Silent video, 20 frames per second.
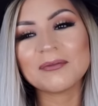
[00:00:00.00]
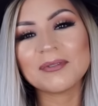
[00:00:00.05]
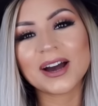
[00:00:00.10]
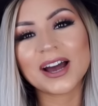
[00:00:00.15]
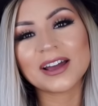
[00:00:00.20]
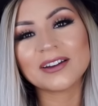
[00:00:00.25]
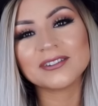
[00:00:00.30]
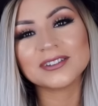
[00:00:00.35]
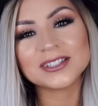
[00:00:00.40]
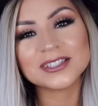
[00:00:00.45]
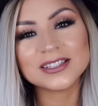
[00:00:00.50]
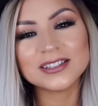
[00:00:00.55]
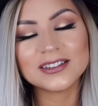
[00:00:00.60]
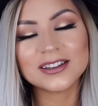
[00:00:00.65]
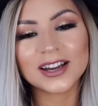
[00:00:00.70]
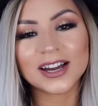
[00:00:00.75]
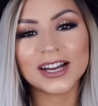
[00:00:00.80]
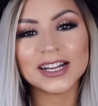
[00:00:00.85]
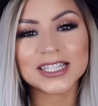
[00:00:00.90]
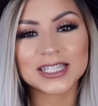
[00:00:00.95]
I will see
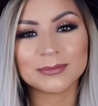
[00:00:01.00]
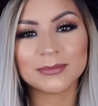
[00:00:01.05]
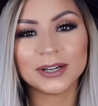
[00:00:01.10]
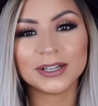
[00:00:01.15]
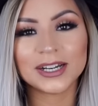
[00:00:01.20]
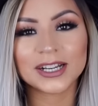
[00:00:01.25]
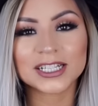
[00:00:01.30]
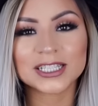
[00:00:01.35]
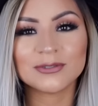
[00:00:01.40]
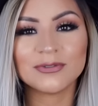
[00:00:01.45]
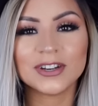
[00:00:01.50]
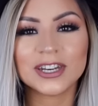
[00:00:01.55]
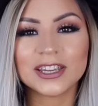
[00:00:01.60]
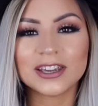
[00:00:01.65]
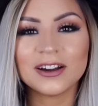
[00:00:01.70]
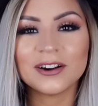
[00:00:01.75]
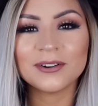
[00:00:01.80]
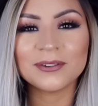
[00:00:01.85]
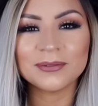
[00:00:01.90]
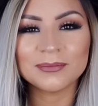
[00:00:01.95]
you guys in my next
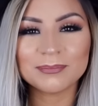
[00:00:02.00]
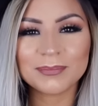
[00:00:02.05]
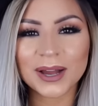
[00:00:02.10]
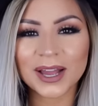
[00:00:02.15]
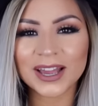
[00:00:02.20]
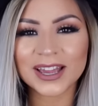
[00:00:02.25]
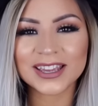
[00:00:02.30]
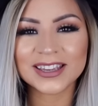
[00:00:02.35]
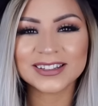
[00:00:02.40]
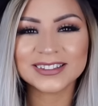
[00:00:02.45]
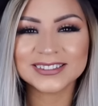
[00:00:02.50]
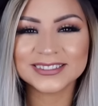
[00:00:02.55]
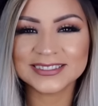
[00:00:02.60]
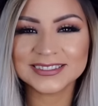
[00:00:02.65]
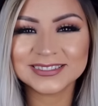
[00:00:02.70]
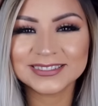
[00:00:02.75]
video bye